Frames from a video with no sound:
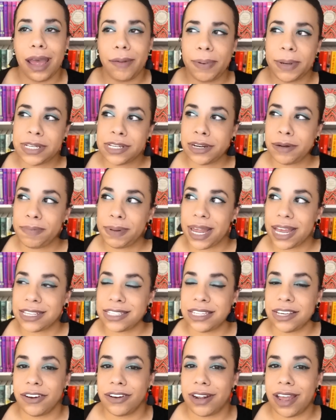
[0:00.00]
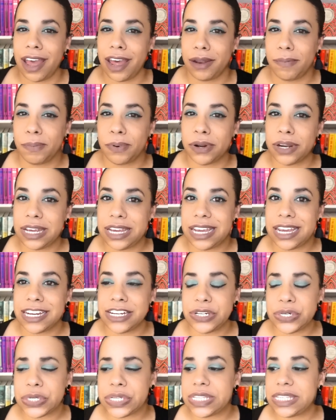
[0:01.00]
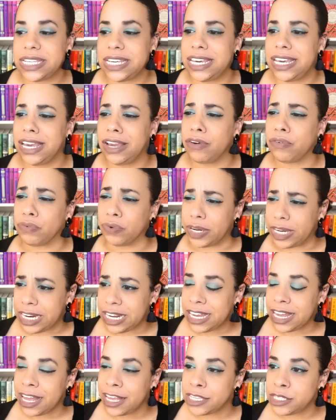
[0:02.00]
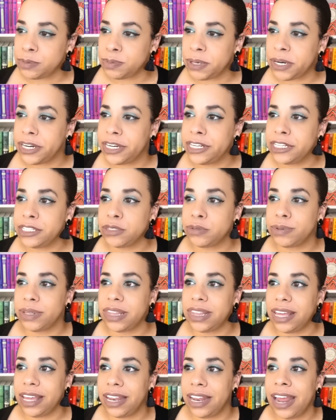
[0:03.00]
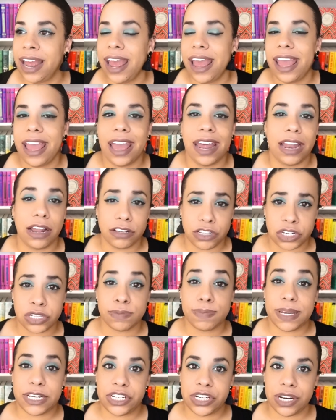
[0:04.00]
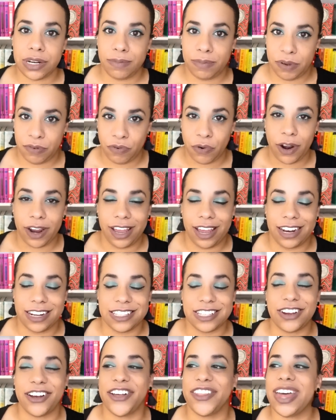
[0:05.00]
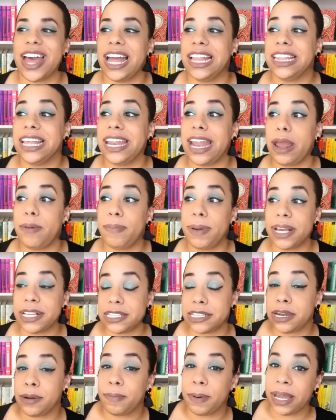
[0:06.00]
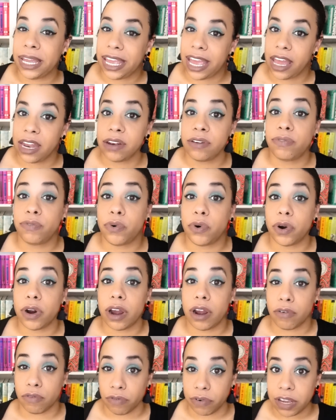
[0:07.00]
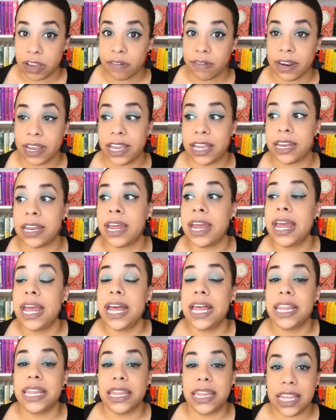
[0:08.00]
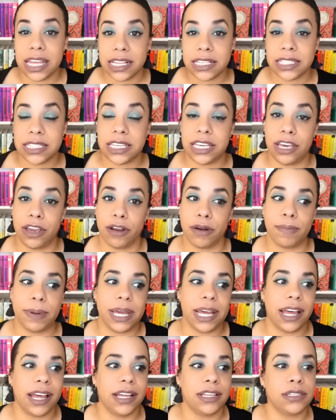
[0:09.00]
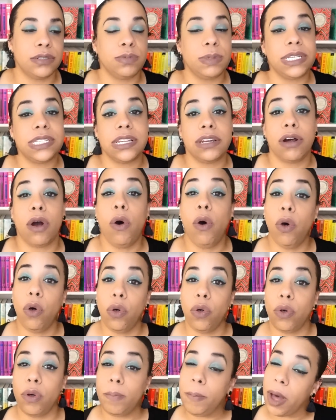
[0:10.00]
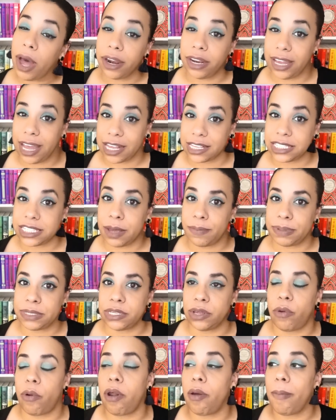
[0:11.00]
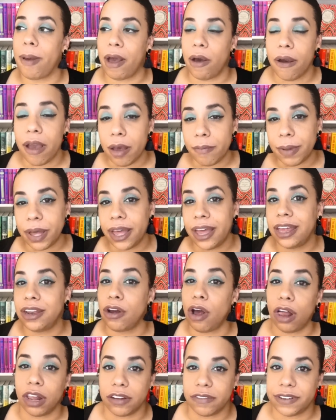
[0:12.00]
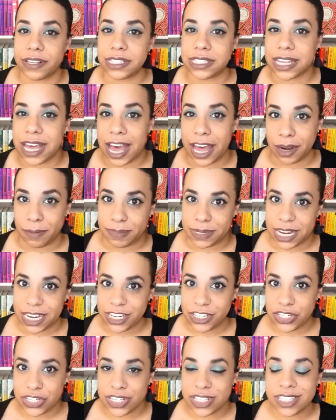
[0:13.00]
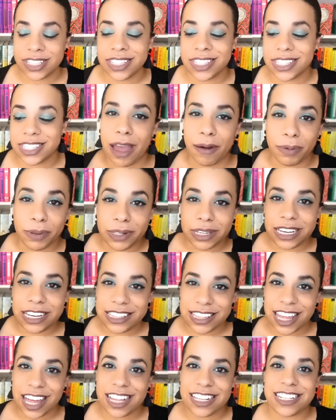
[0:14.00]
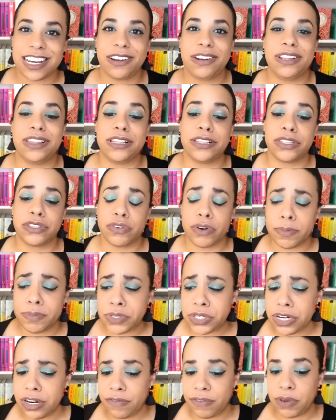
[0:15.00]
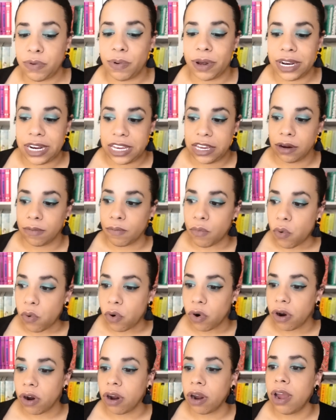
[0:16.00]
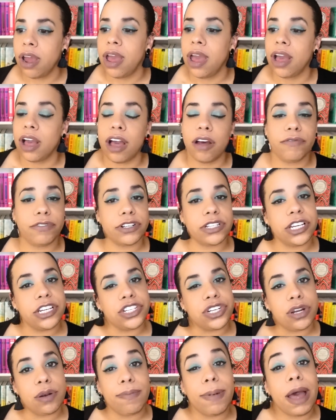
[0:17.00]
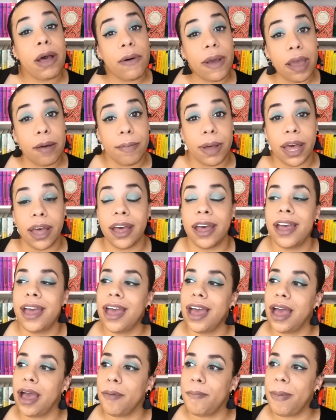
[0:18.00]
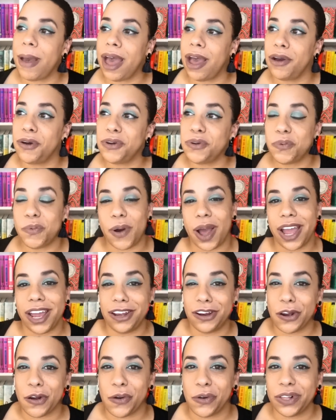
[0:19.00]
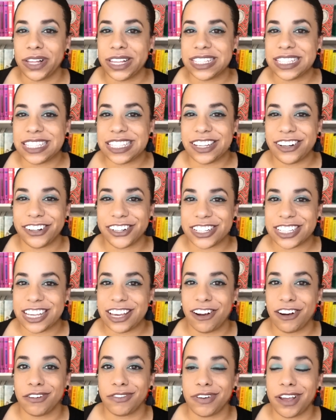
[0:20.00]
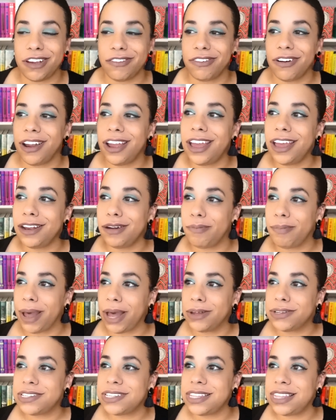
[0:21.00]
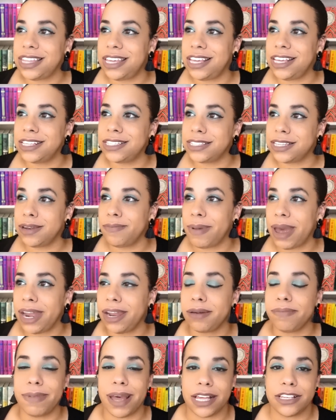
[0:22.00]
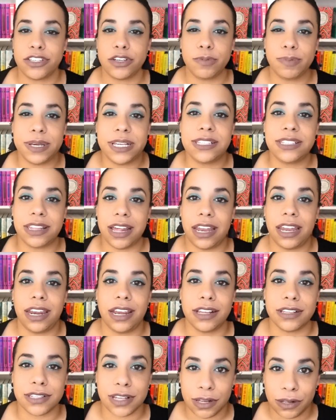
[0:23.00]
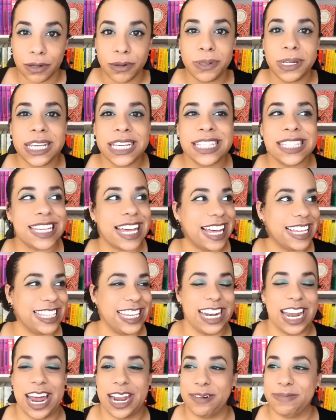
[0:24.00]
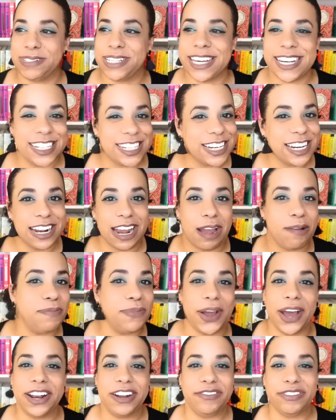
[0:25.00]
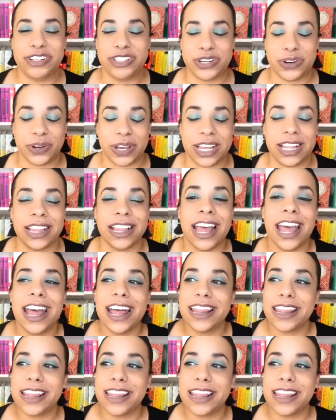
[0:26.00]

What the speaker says: I picked it up last year and I had a pretty interesting reading experience with it. And I'll just mention before I get into all that I picked it up again for a reread this year because we did a whole podcast episode about Emma and all of its adaptations. I will link that down in the description if you want to hear more conversation about Emma, about why Nicole considers it her favorite, and about the cinematic masterpiece that is Clueless as an adaptation. I'm not even joking.